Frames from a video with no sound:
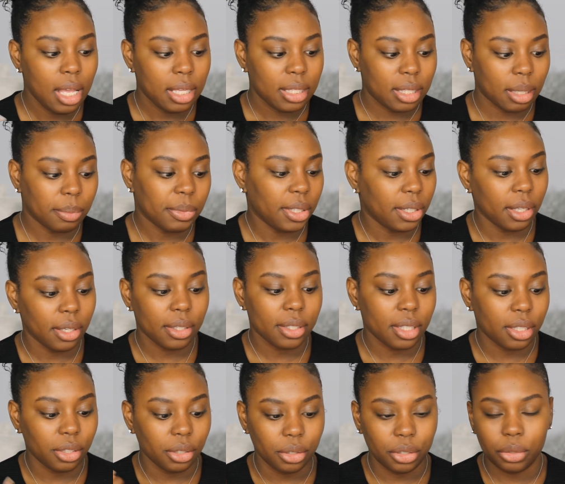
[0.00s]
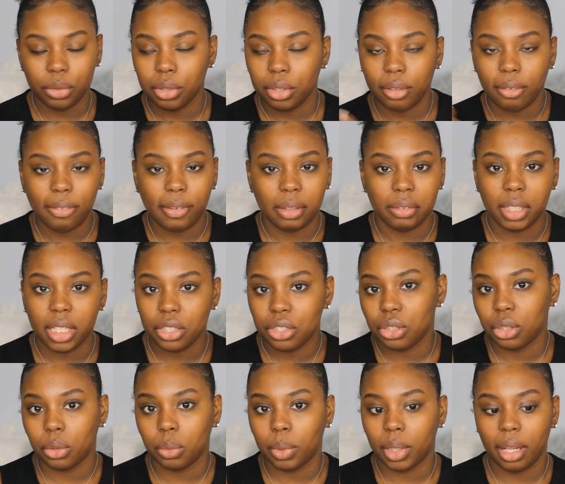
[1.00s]
something else and you're doing your
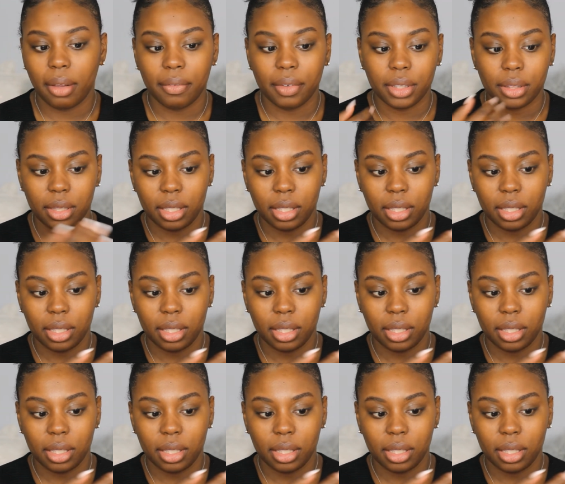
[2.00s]
foundation or whatever,